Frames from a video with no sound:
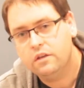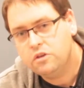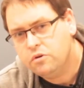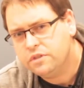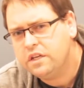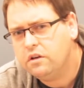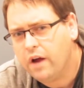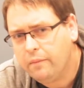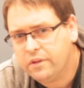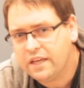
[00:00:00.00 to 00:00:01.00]
using your
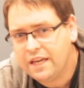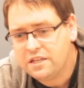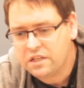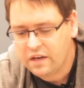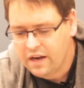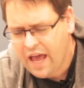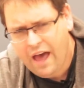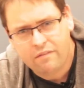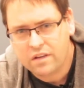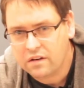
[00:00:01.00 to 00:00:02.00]
application and
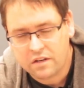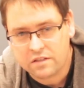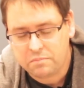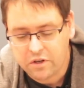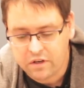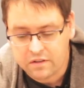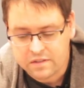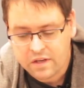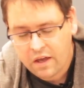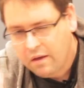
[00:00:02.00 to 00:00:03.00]
having an
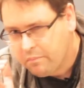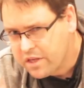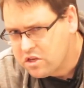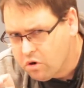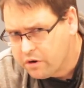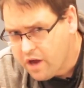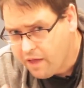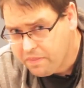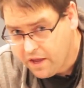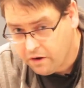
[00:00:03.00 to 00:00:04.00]
experience, but you're
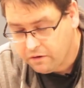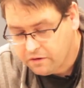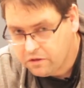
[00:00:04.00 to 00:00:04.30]
not there.